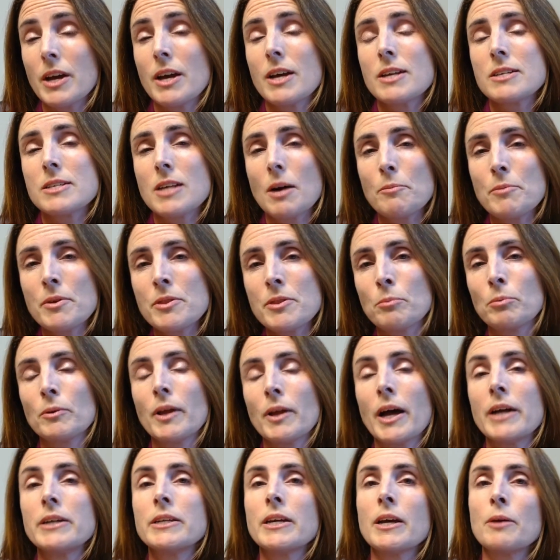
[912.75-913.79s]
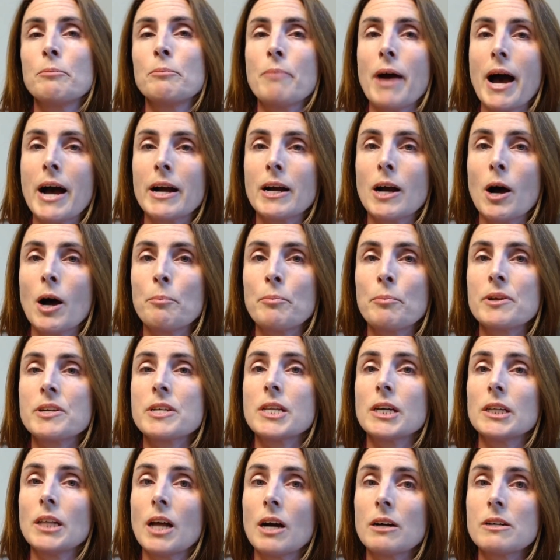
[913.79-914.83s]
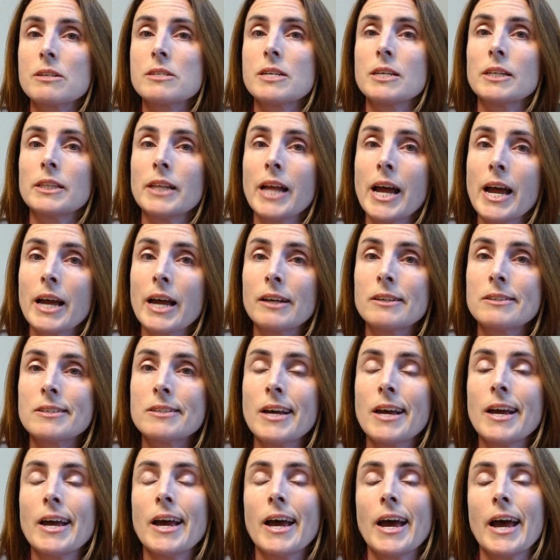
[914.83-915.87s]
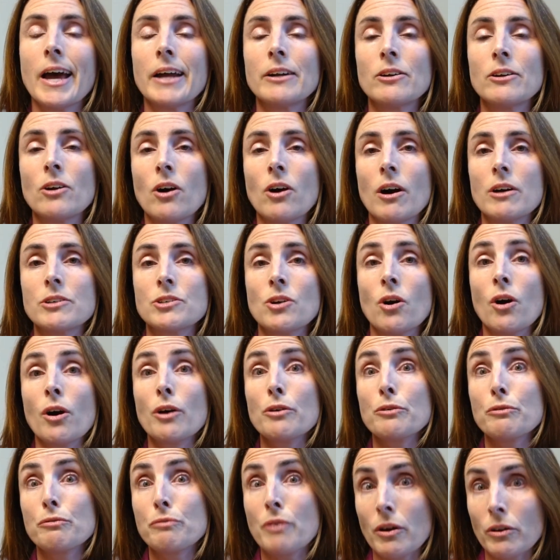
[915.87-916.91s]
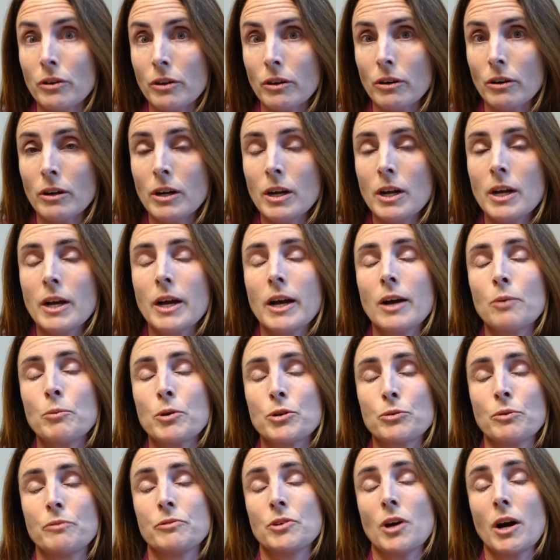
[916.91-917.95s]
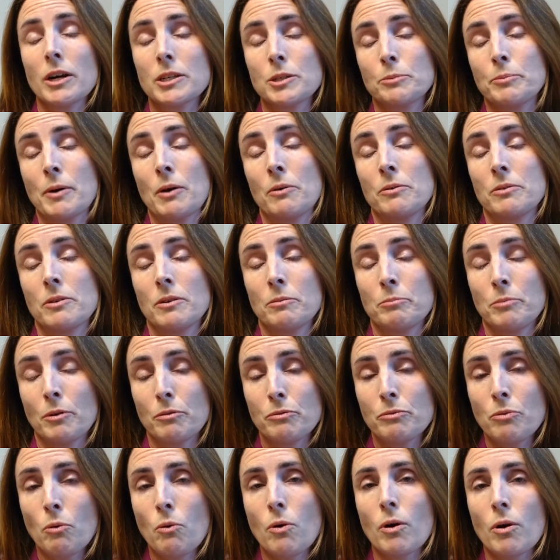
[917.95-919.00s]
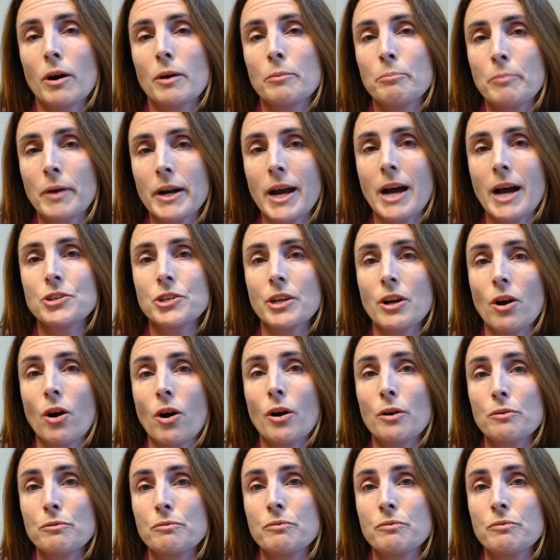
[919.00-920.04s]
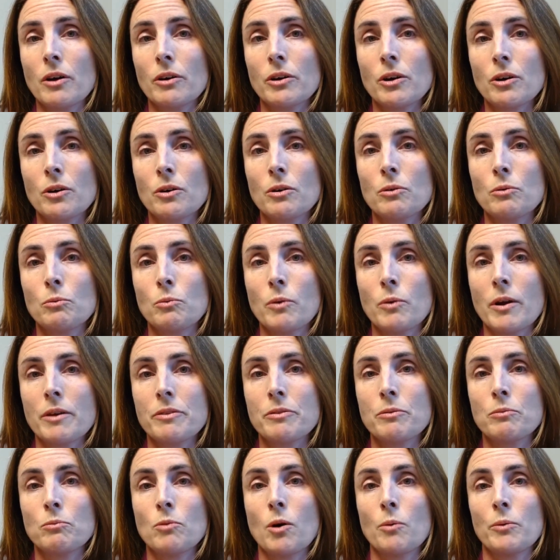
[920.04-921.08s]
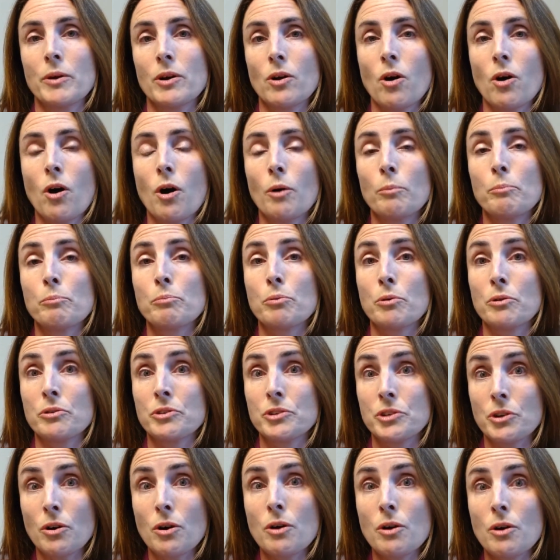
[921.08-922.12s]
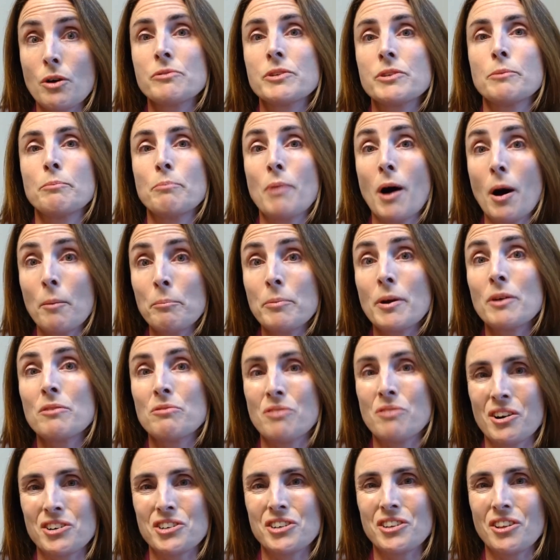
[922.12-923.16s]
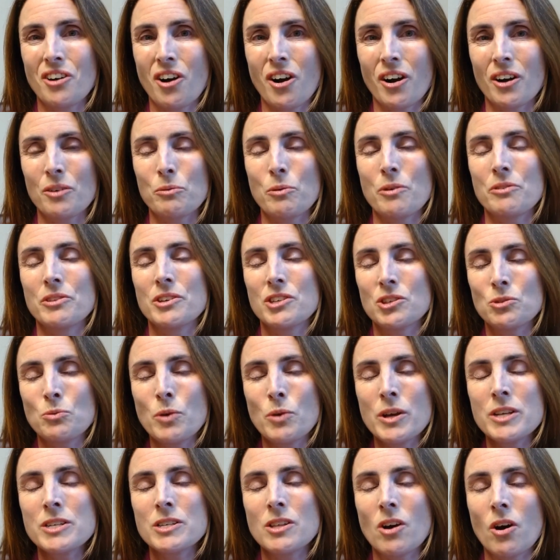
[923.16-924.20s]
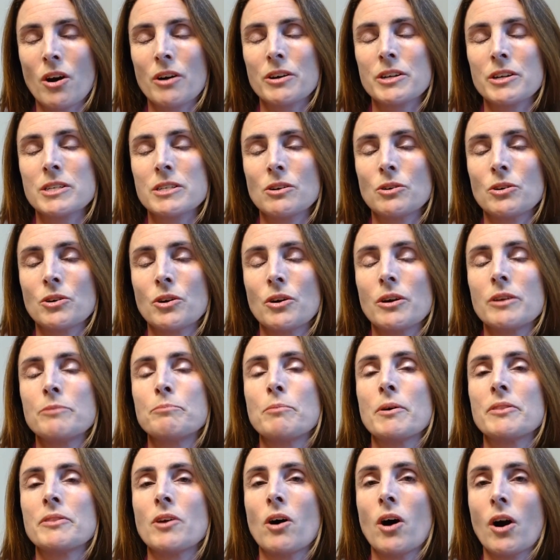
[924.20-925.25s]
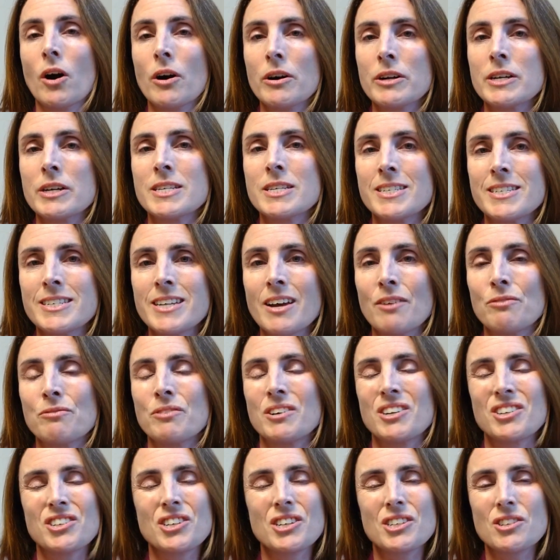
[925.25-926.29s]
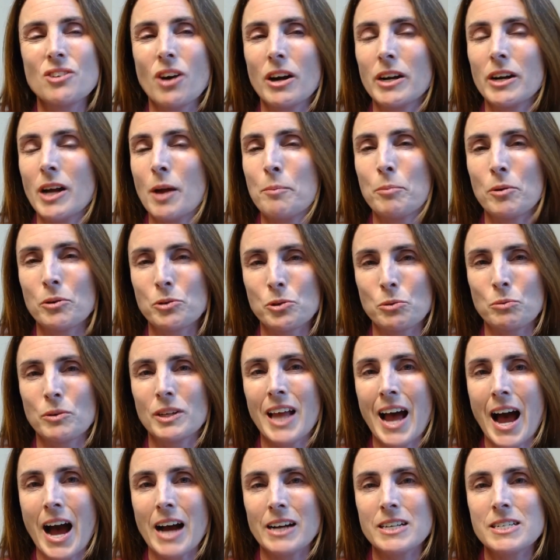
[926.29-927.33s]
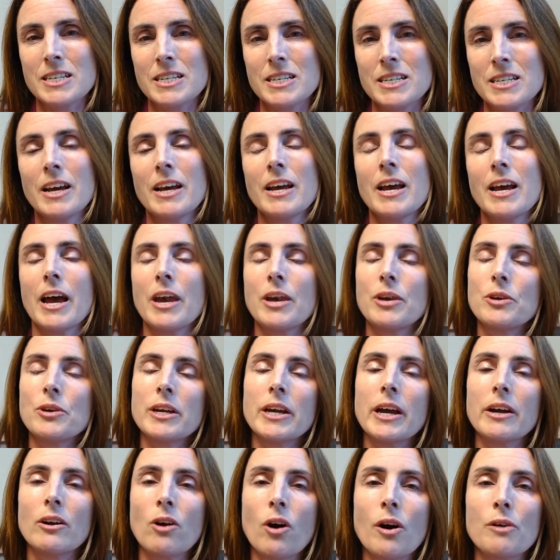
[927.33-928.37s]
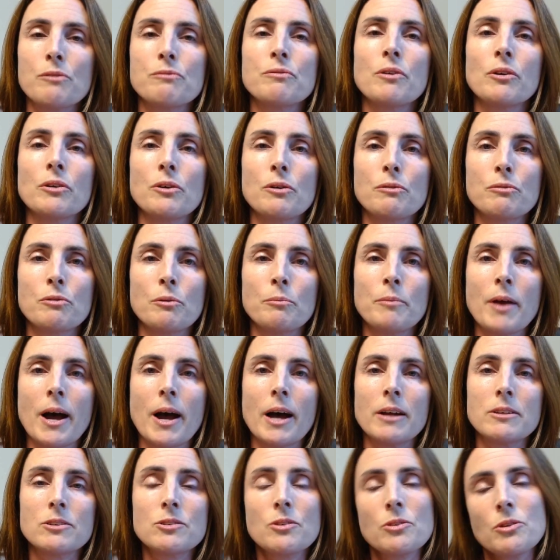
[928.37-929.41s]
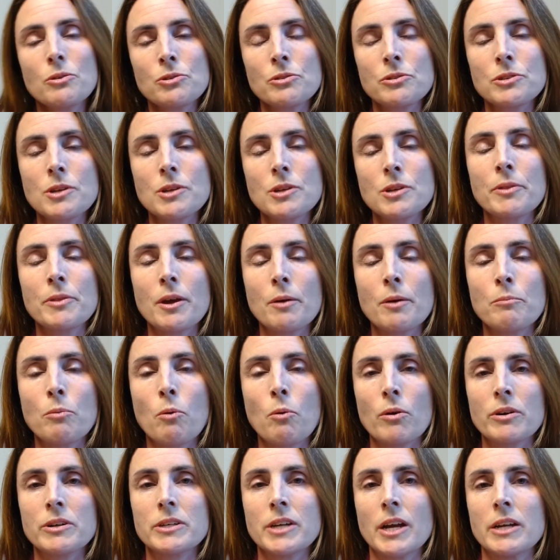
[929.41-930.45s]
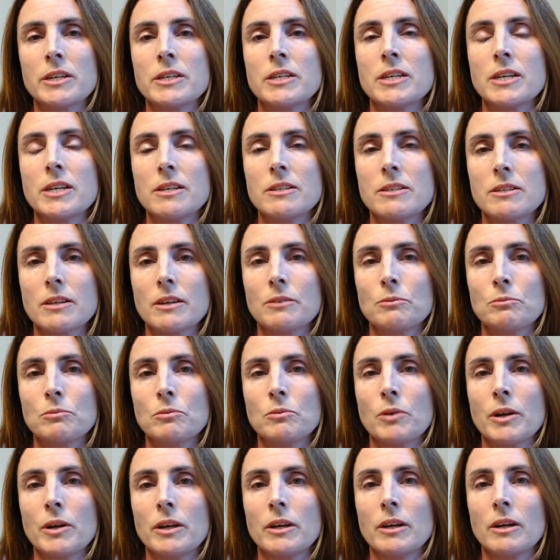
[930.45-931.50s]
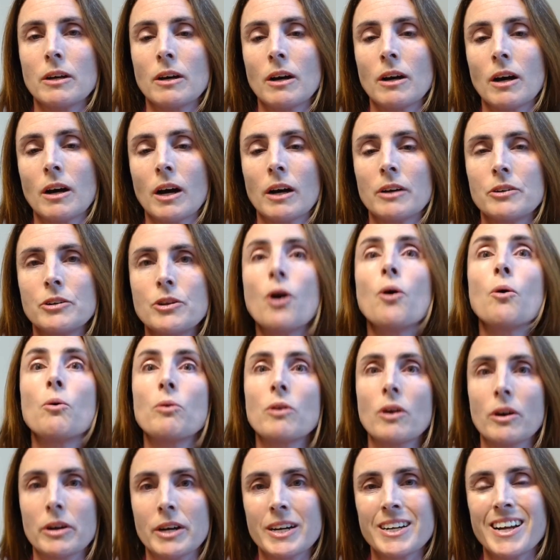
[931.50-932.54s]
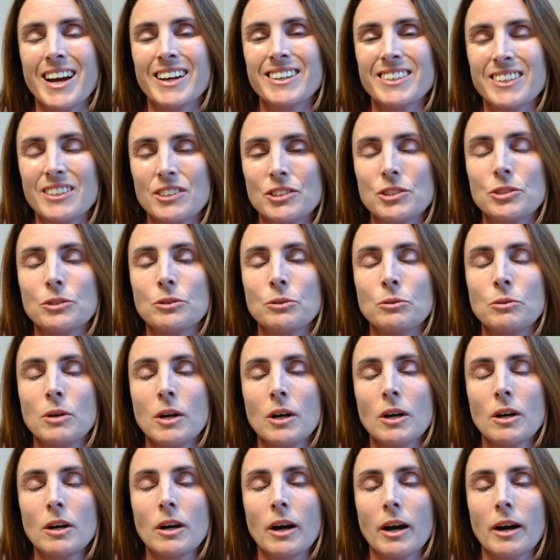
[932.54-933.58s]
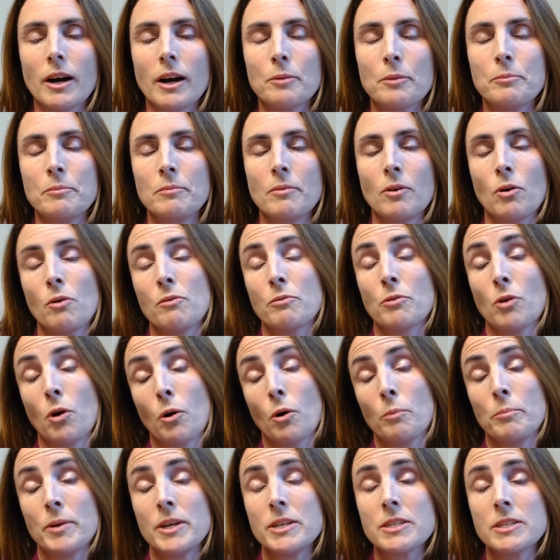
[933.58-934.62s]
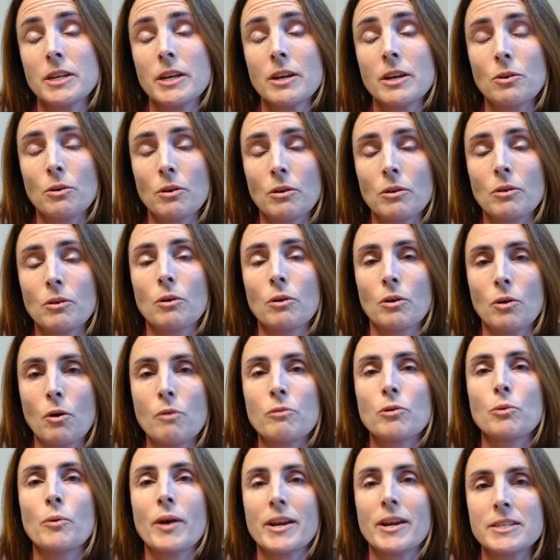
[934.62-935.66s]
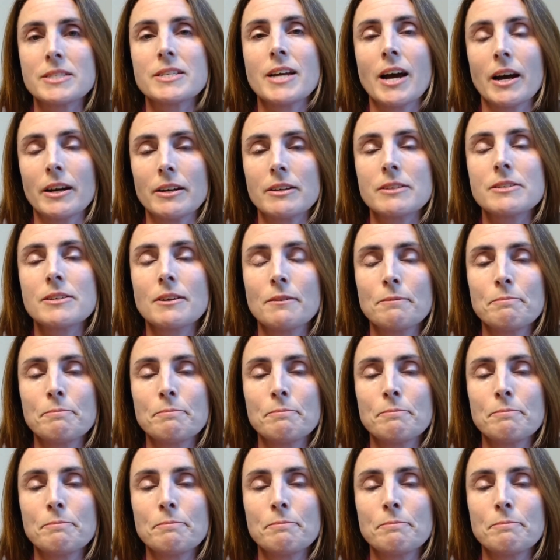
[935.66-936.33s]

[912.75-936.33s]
some of the blood can back up into the lungs and legs and cause heart failure, which we've talked about before, but actually heart failure with what we call preserved pumping function of the heart, where the squeeze of the heart is still good, but the heart is stiff and it's just not able to relax, and you can get heart failure from that. So those are some of the important entities that we know are connected to obesity or overweight status.